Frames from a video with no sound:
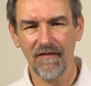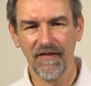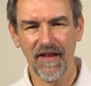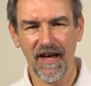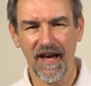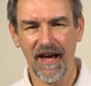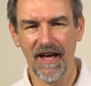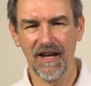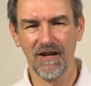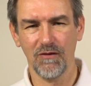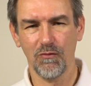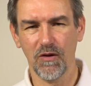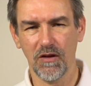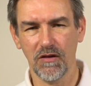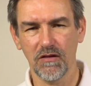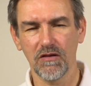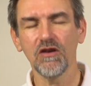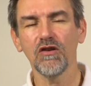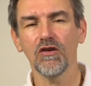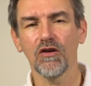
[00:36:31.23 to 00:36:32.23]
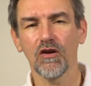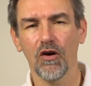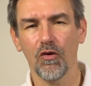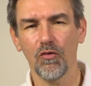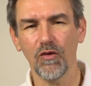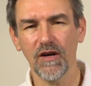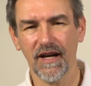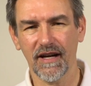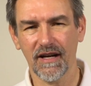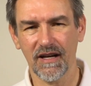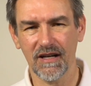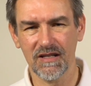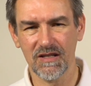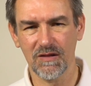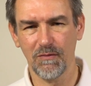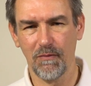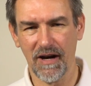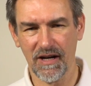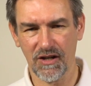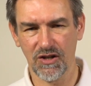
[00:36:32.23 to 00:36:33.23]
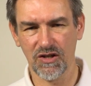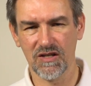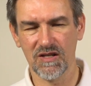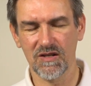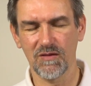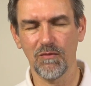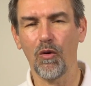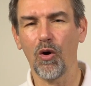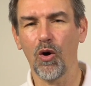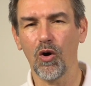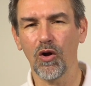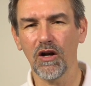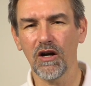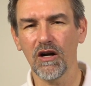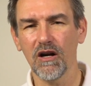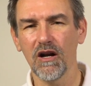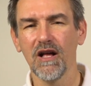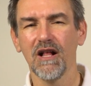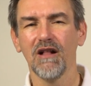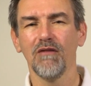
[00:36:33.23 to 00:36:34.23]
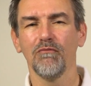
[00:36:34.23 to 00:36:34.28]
and with a new codec it's much smaller.